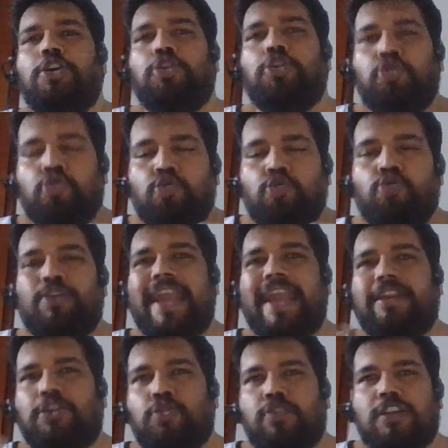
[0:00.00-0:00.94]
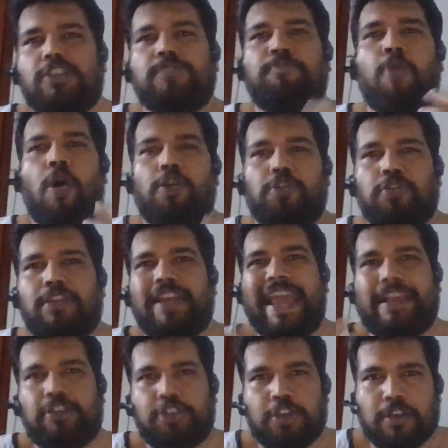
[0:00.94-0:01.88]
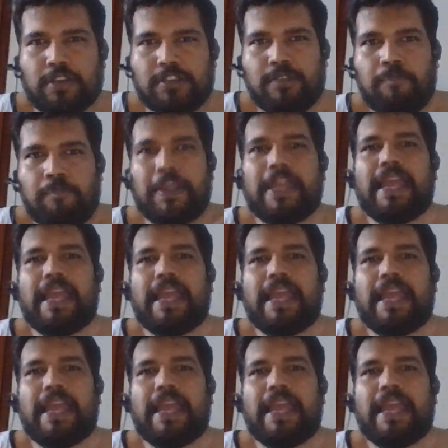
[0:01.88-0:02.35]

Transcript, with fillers: you get to respond to the lectures